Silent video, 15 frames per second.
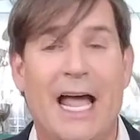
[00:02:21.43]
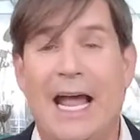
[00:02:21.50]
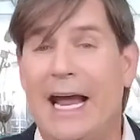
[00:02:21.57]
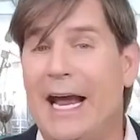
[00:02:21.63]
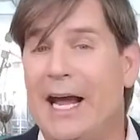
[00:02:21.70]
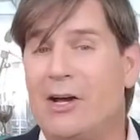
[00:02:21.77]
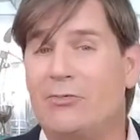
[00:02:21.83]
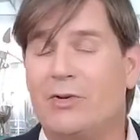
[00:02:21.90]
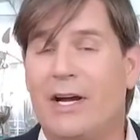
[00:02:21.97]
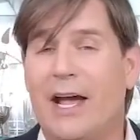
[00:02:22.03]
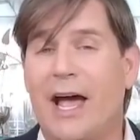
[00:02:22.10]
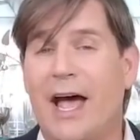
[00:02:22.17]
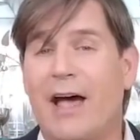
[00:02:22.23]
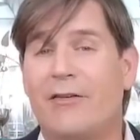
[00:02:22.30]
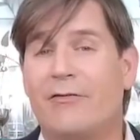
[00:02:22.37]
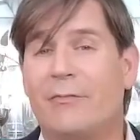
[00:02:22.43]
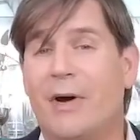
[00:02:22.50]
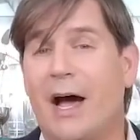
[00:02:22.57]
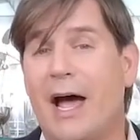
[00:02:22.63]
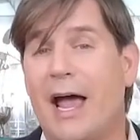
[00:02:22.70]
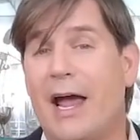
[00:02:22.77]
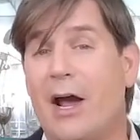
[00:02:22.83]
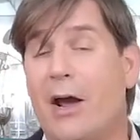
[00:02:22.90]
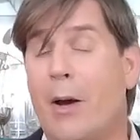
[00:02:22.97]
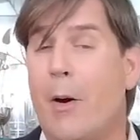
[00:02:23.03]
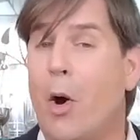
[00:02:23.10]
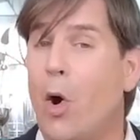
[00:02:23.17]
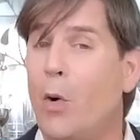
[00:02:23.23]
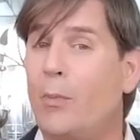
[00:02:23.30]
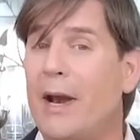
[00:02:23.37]
And we have my
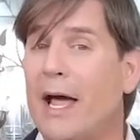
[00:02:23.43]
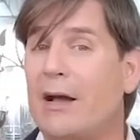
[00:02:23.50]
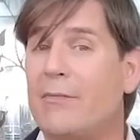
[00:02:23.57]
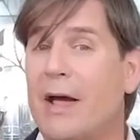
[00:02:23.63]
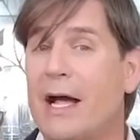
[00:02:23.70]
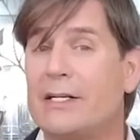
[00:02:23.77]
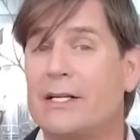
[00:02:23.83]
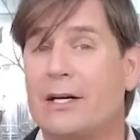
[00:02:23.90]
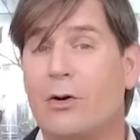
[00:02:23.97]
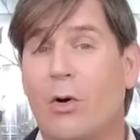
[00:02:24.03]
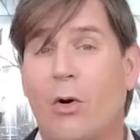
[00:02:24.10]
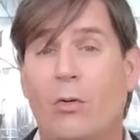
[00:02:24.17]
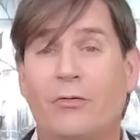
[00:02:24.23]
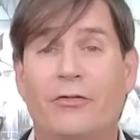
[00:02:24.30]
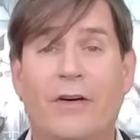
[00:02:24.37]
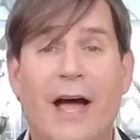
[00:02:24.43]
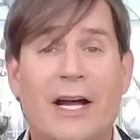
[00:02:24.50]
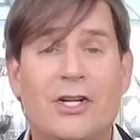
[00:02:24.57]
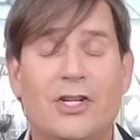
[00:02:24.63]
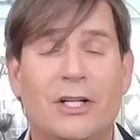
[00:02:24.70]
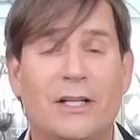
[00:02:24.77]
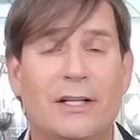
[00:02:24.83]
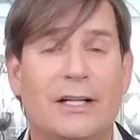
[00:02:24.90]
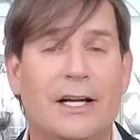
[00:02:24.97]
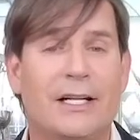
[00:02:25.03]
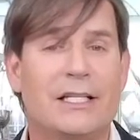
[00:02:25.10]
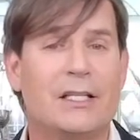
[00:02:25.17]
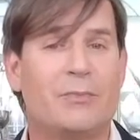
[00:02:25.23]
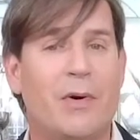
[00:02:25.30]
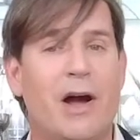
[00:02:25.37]
Old Black Magic Old Fashioned,
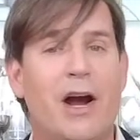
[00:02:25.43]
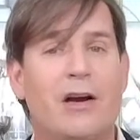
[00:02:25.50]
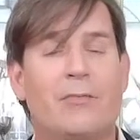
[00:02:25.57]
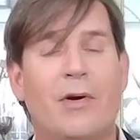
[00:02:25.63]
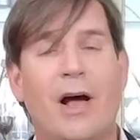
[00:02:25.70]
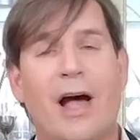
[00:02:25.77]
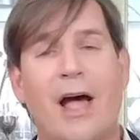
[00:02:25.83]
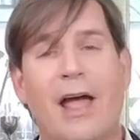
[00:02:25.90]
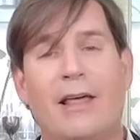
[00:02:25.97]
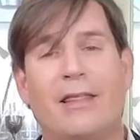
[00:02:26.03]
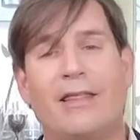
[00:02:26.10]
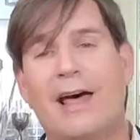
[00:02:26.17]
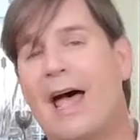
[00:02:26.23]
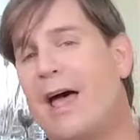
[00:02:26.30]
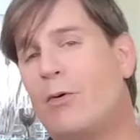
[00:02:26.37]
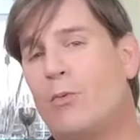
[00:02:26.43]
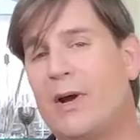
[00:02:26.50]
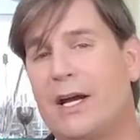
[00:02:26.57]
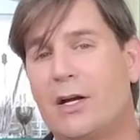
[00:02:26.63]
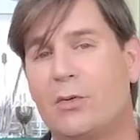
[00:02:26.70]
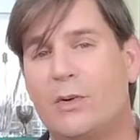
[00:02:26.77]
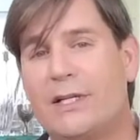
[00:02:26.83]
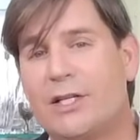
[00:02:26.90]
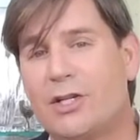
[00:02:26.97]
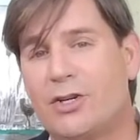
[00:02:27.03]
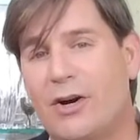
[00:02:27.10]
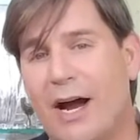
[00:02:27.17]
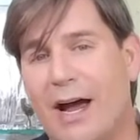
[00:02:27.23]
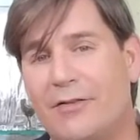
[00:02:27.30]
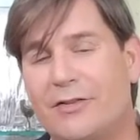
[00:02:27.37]
inspired by that wicked
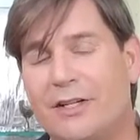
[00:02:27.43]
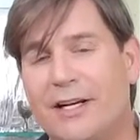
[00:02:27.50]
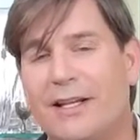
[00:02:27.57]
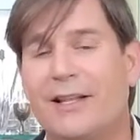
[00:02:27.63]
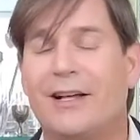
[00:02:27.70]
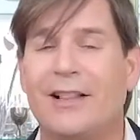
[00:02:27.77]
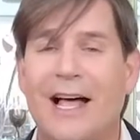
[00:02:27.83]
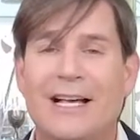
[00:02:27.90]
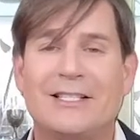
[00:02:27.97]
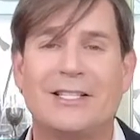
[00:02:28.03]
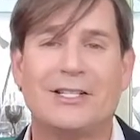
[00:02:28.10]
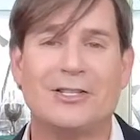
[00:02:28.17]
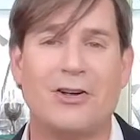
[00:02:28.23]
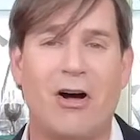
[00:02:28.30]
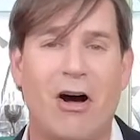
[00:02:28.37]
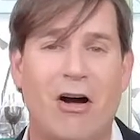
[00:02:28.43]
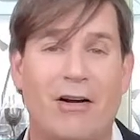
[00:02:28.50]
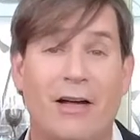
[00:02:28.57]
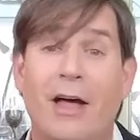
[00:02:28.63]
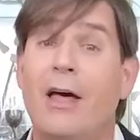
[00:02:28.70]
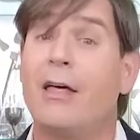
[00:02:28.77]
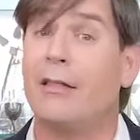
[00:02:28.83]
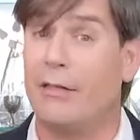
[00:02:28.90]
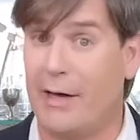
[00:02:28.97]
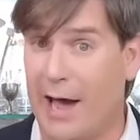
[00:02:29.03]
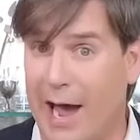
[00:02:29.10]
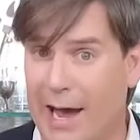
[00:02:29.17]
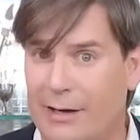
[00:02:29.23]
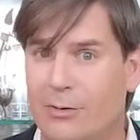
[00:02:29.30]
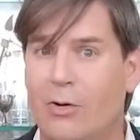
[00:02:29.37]
witchcraft in the classic song,
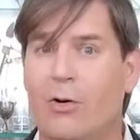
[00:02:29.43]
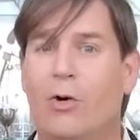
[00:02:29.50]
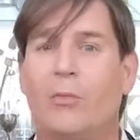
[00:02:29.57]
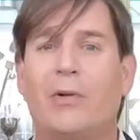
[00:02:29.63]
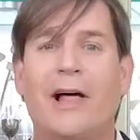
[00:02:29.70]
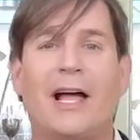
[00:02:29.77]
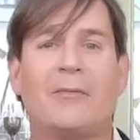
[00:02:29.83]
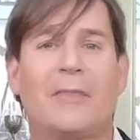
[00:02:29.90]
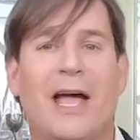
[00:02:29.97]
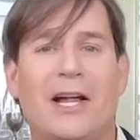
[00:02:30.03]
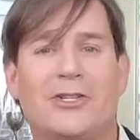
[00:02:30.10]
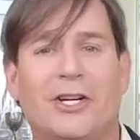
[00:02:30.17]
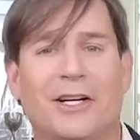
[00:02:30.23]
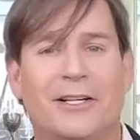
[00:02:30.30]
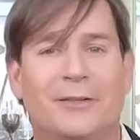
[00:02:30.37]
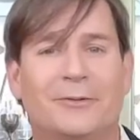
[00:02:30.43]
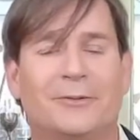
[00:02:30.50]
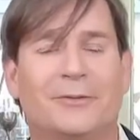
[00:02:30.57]
That Old Black Magic.